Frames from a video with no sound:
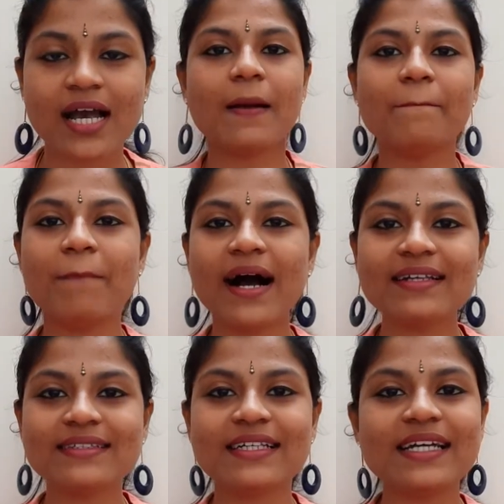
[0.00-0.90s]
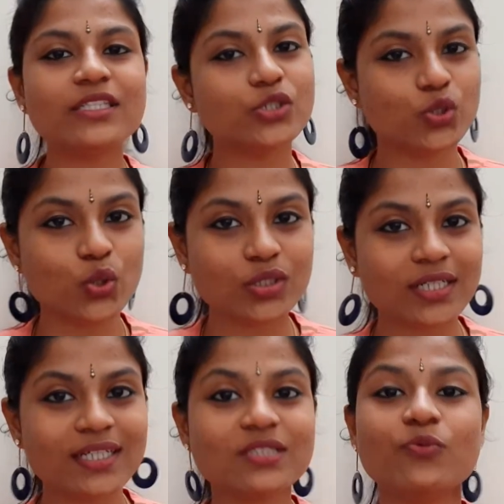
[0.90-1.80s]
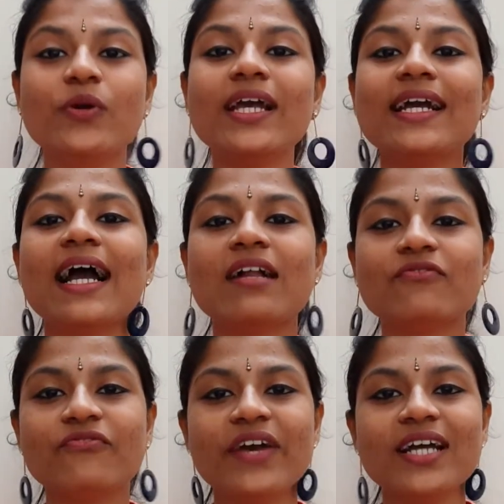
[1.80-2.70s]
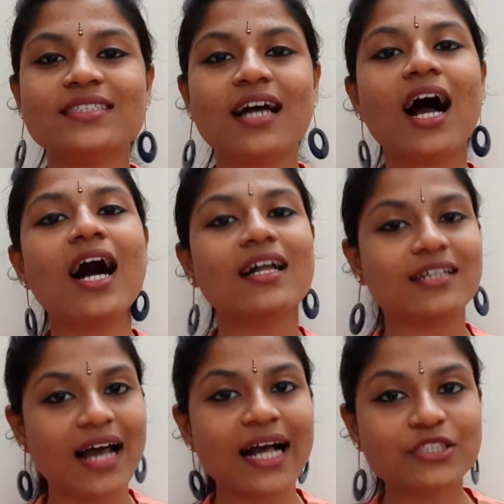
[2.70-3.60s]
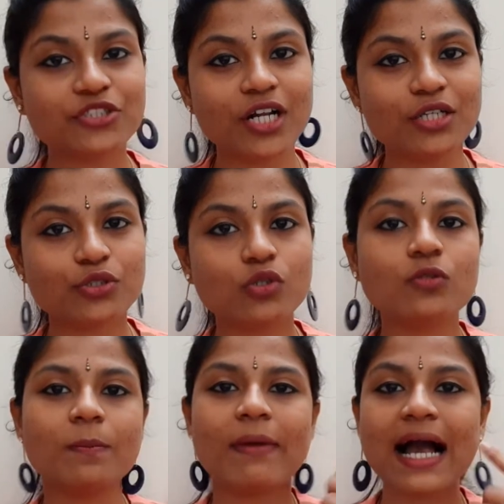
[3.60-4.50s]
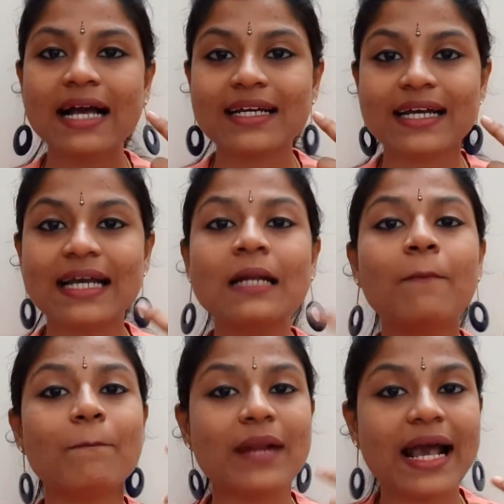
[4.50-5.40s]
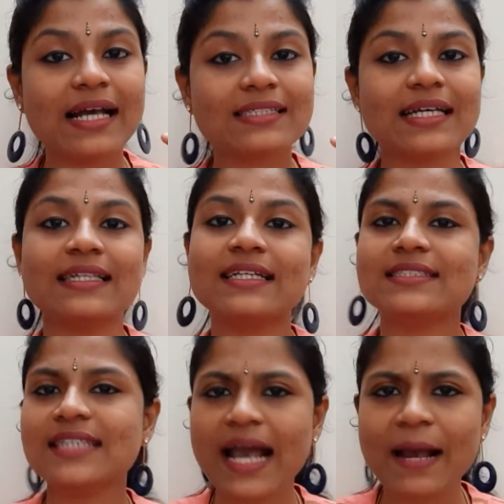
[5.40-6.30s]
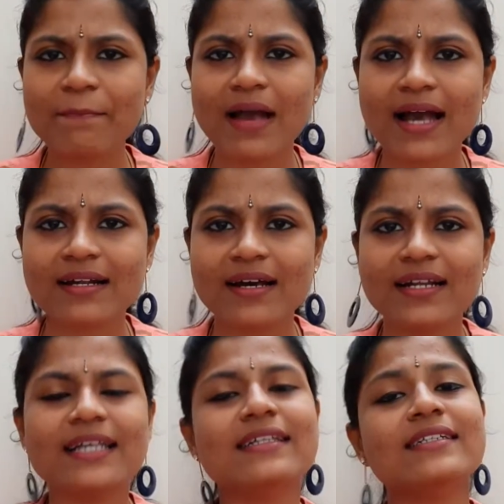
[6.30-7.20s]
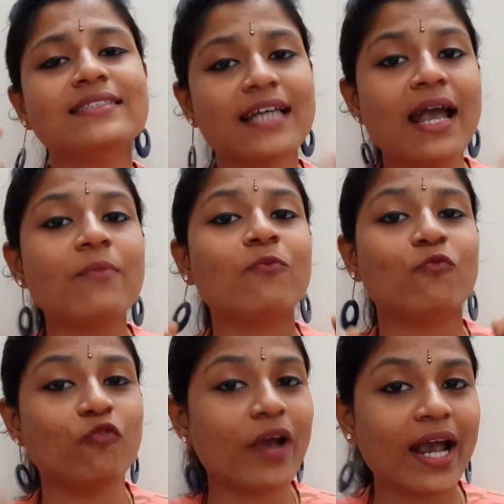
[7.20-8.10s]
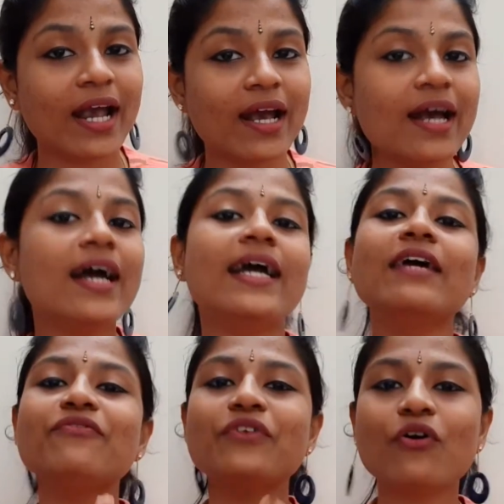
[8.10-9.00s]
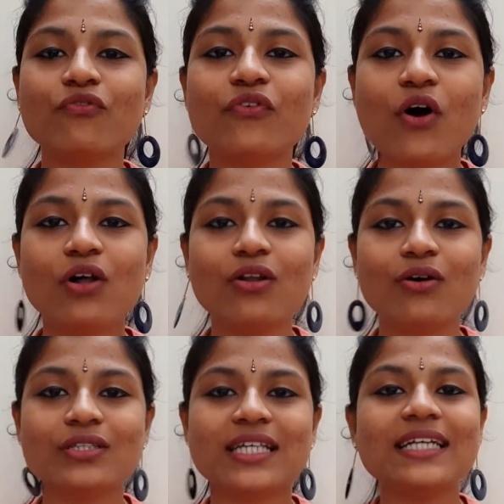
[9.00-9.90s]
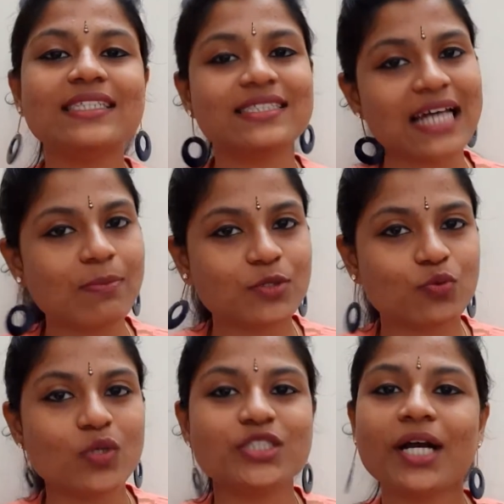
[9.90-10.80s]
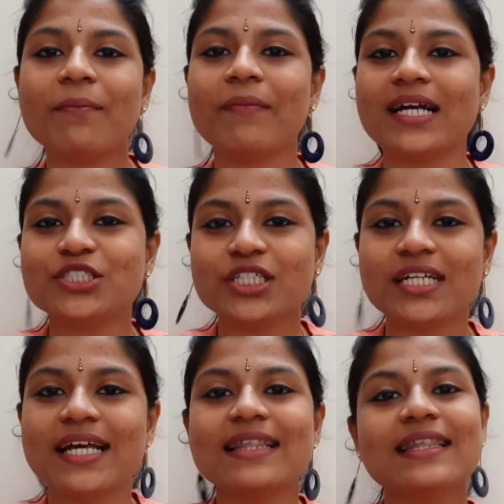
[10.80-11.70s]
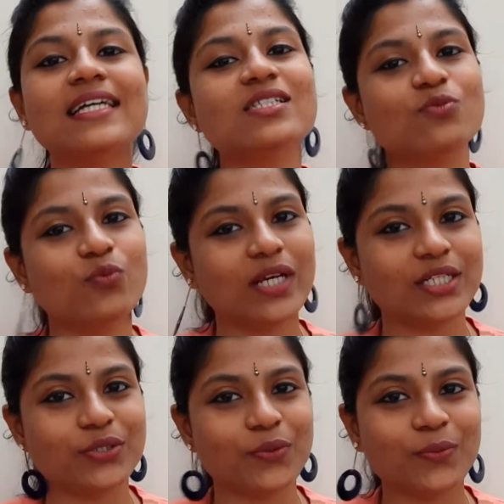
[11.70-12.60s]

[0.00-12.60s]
But the truth is, we can fix our natural tooth back in place in the same manner, in the same way, if you follow these steps which I mentioned in this video.